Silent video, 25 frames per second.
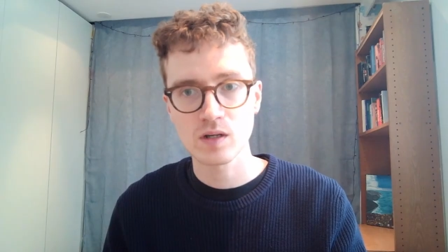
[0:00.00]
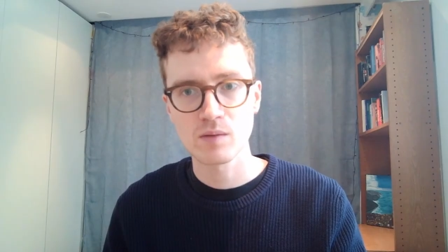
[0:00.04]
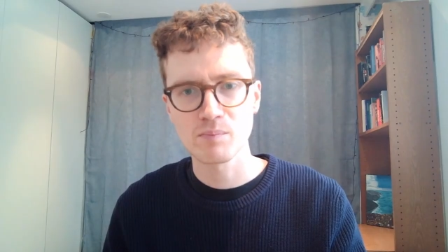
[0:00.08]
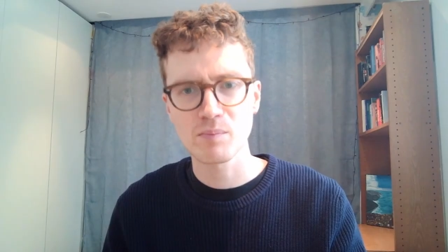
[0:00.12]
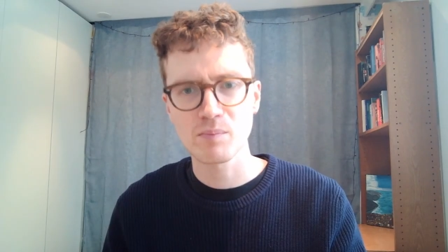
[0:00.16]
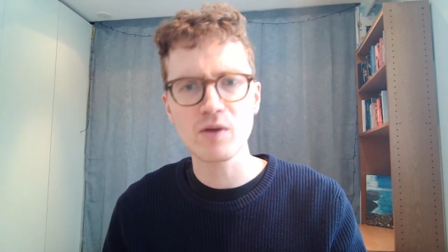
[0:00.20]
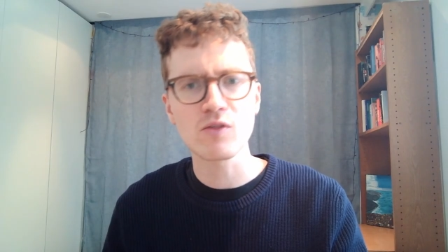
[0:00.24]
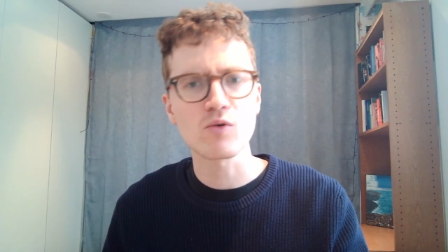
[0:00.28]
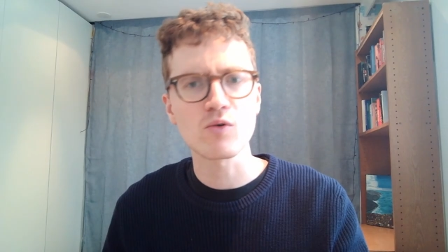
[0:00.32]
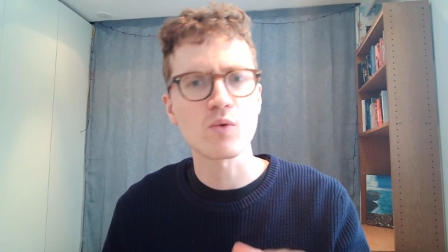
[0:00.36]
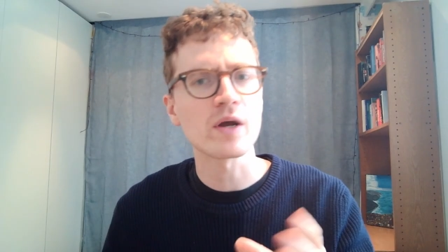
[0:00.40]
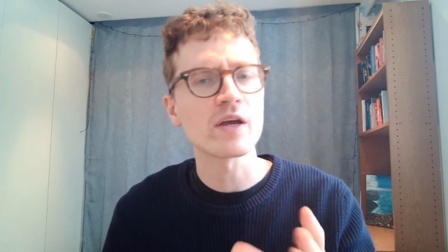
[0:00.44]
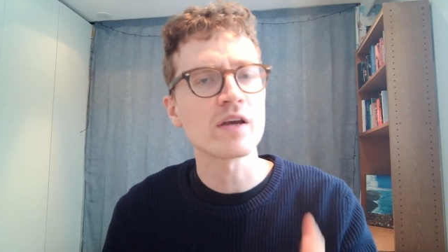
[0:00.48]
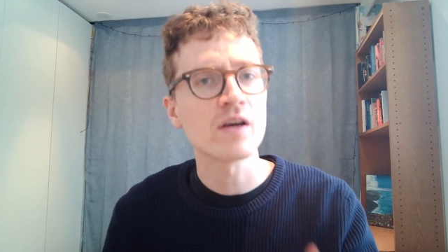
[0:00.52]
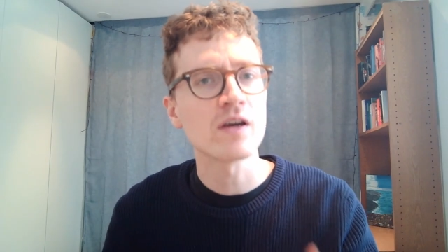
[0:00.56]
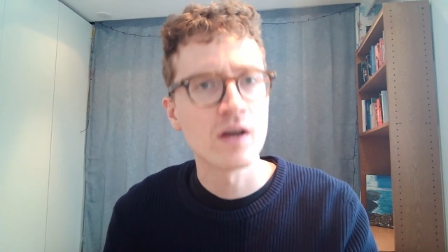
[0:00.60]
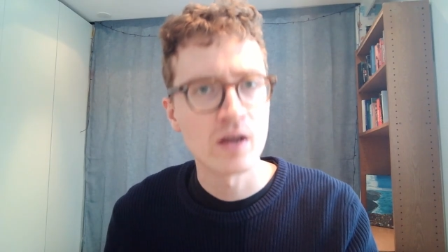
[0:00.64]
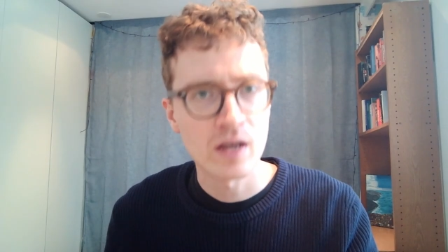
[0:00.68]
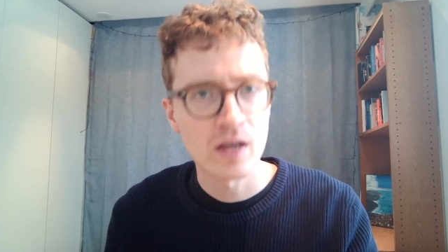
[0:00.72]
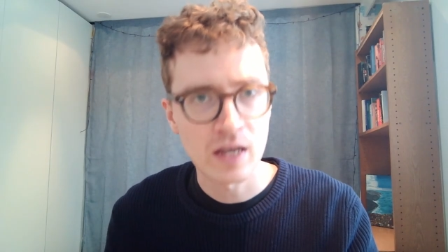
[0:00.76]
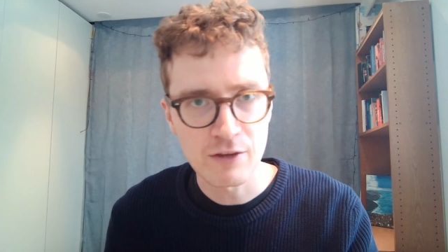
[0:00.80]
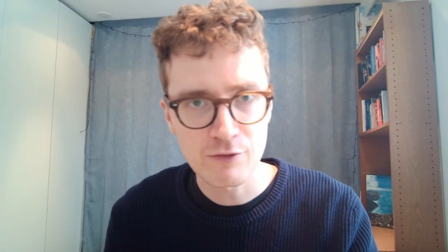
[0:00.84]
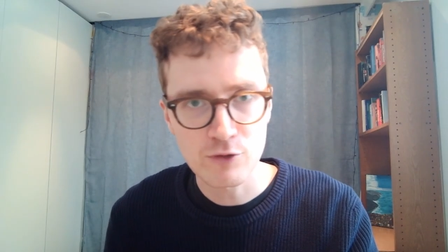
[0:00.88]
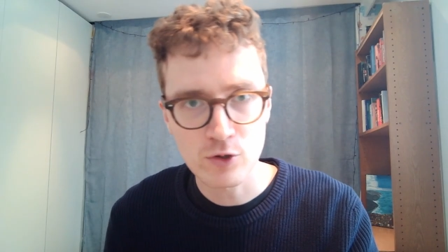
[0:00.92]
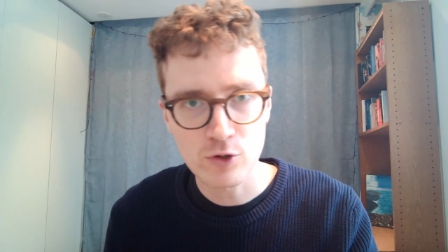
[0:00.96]
By the way,
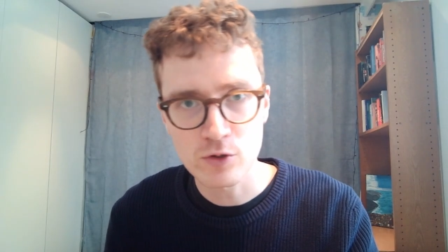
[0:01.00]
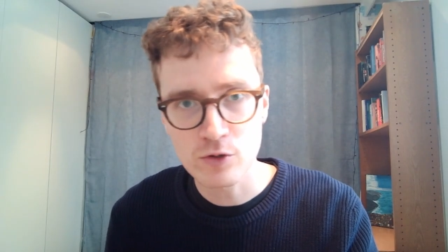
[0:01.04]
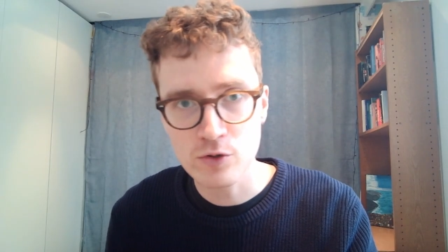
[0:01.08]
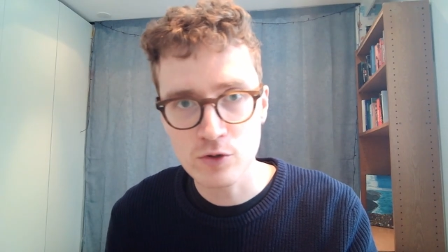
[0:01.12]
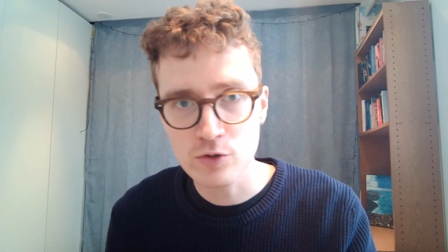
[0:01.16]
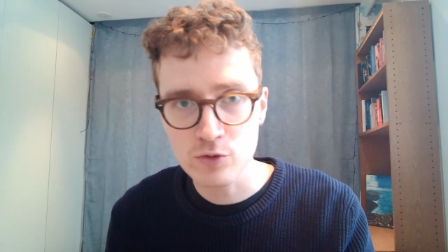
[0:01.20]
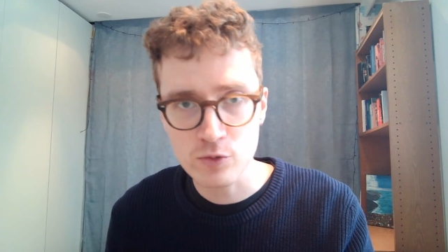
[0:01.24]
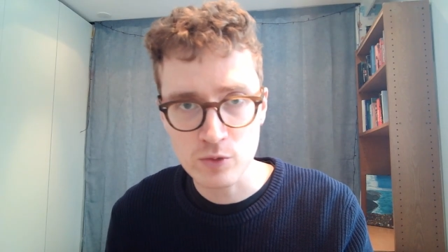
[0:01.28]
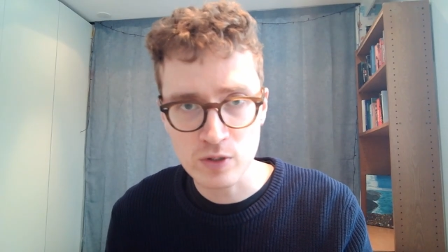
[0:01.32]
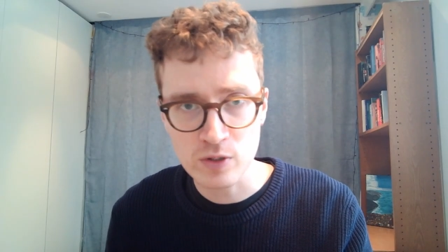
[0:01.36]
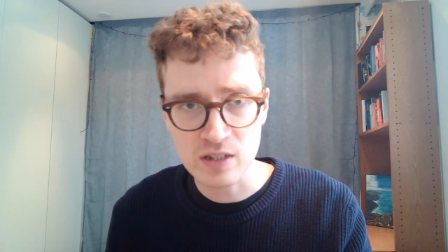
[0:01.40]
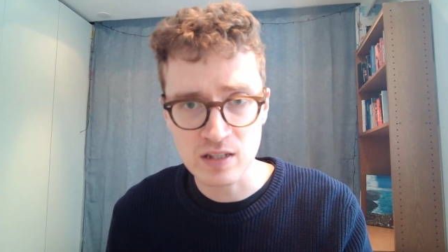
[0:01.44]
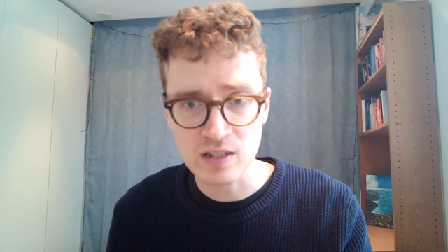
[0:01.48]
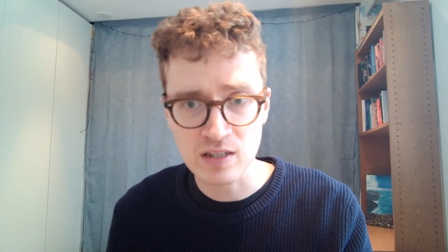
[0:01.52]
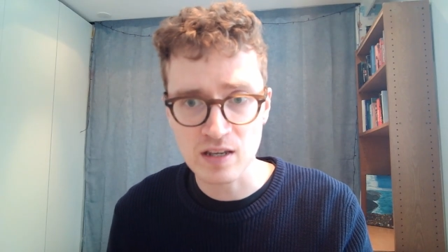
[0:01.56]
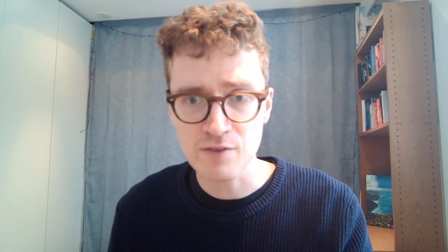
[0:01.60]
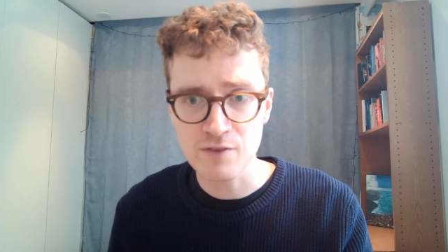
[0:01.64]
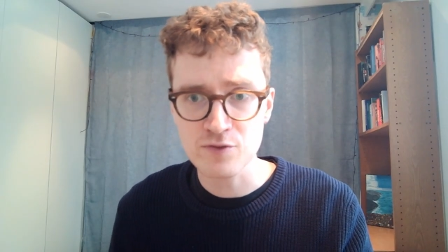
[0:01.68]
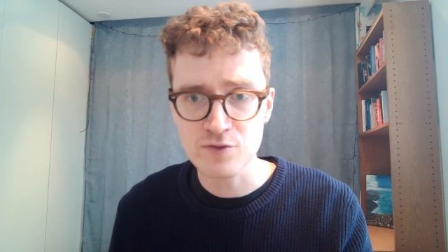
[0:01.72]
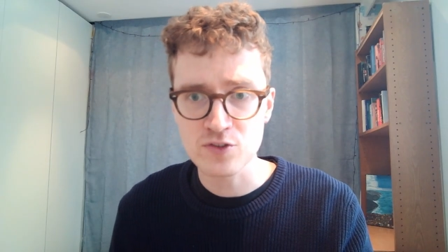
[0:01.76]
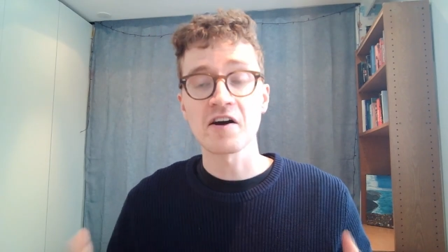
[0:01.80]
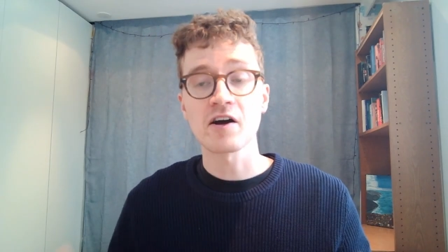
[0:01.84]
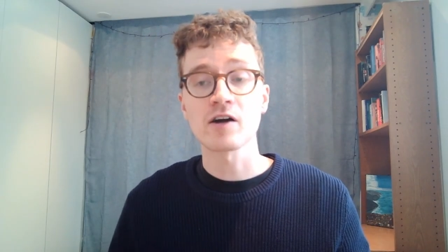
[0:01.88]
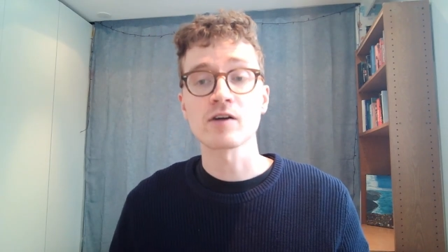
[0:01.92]
if you're new to ETFs,